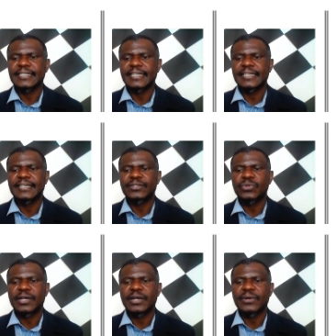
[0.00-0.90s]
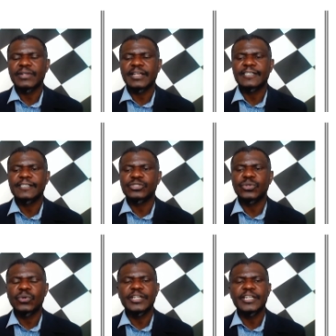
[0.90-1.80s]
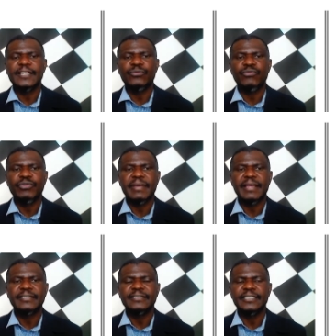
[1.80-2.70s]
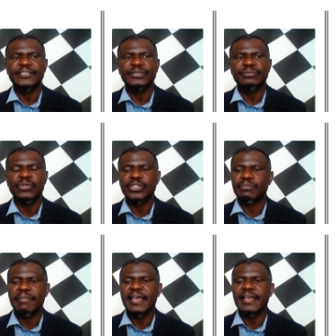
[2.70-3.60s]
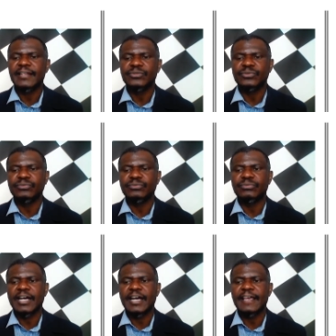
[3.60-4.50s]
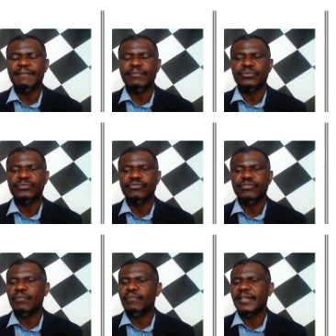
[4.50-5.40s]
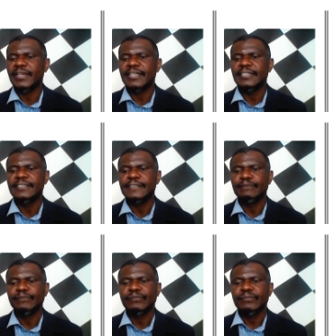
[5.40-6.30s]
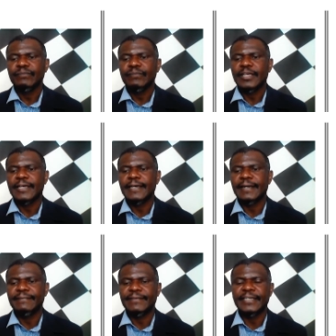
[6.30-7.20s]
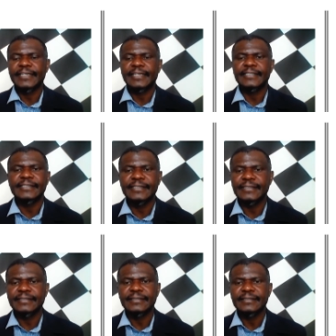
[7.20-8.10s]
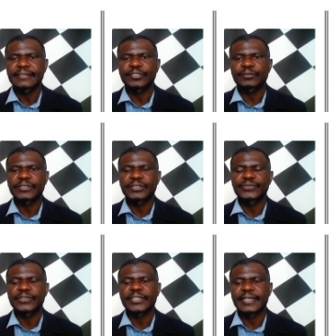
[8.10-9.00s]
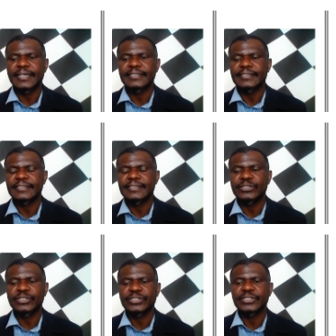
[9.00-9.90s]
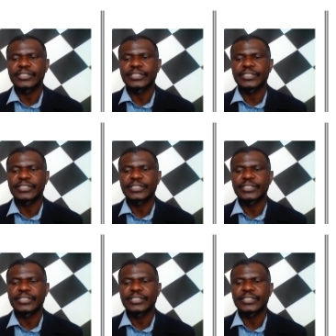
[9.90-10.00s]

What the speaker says: Taking into account that it is only women and not men who are able to fall pregnant, are there any specific rights and interests